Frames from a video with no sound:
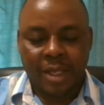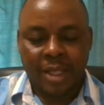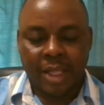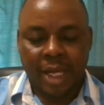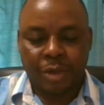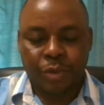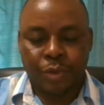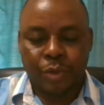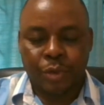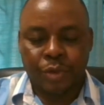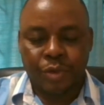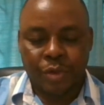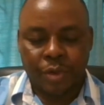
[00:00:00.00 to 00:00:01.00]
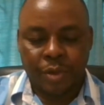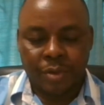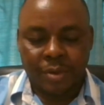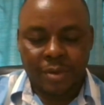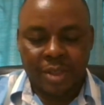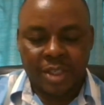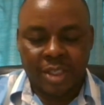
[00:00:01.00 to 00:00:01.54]
that we would
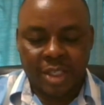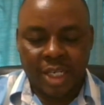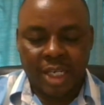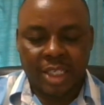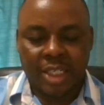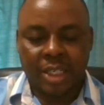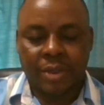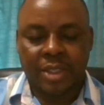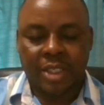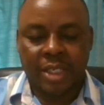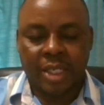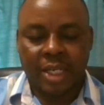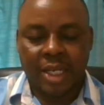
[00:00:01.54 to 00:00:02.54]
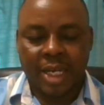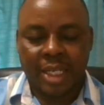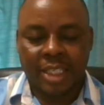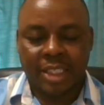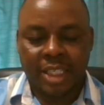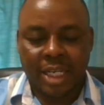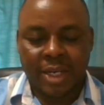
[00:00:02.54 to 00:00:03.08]
seriously consider
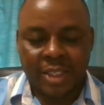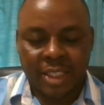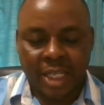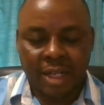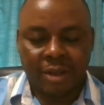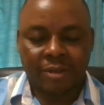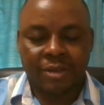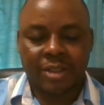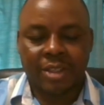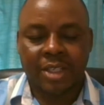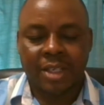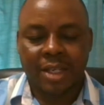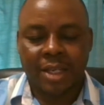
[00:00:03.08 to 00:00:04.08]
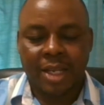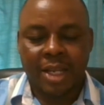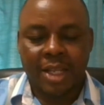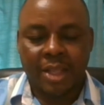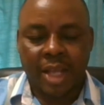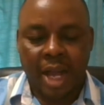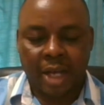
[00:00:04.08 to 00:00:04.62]
asking ourselves
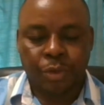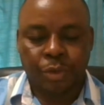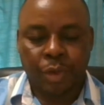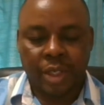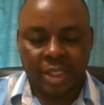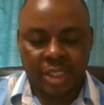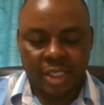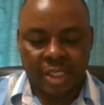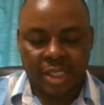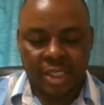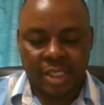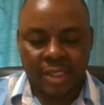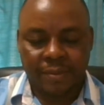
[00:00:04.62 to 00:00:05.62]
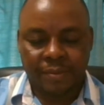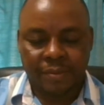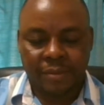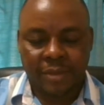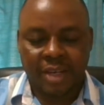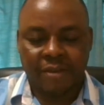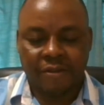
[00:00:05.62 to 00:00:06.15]
the hard questions
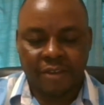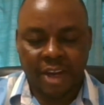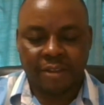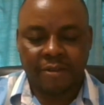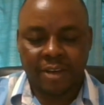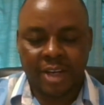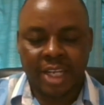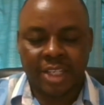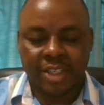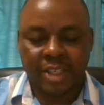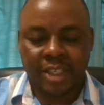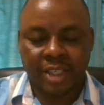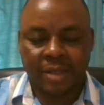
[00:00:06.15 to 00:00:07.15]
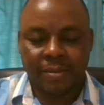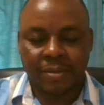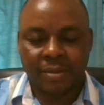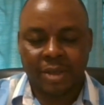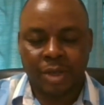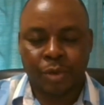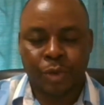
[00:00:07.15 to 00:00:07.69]
and faithfully answering them,
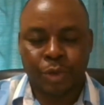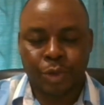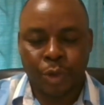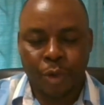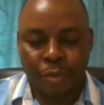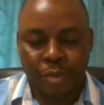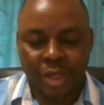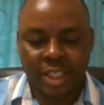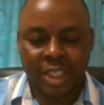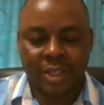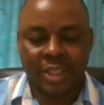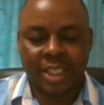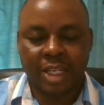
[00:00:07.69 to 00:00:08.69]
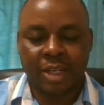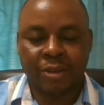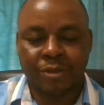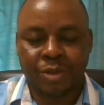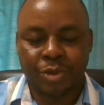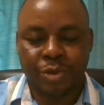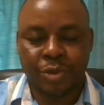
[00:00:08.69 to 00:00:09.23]
and also committing
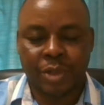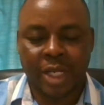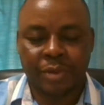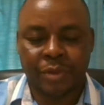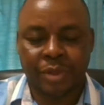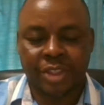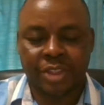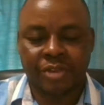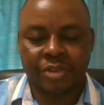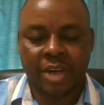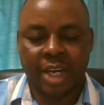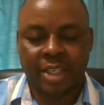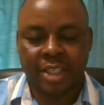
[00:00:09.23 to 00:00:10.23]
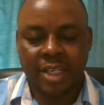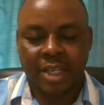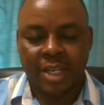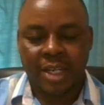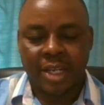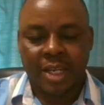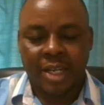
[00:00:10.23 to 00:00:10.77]
ourselves to do that which is right.
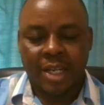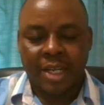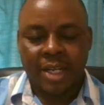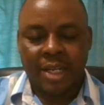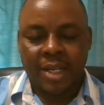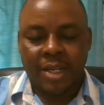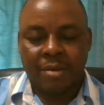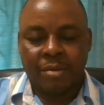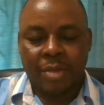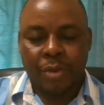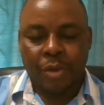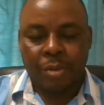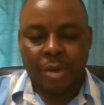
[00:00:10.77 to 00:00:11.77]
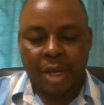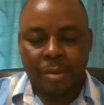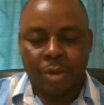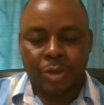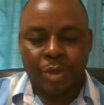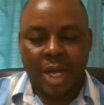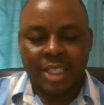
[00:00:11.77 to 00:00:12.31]
May we be
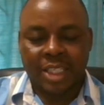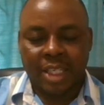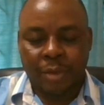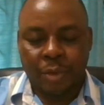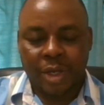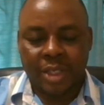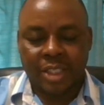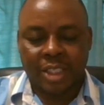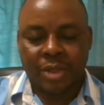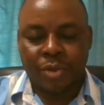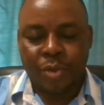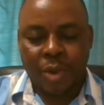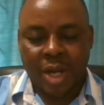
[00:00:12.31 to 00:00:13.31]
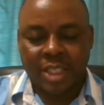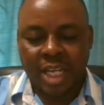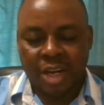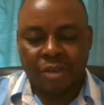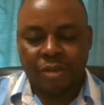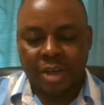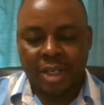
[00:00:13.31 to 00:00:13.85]
able to answer the question, what
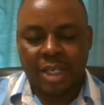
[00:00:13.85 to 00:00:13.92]
kind of a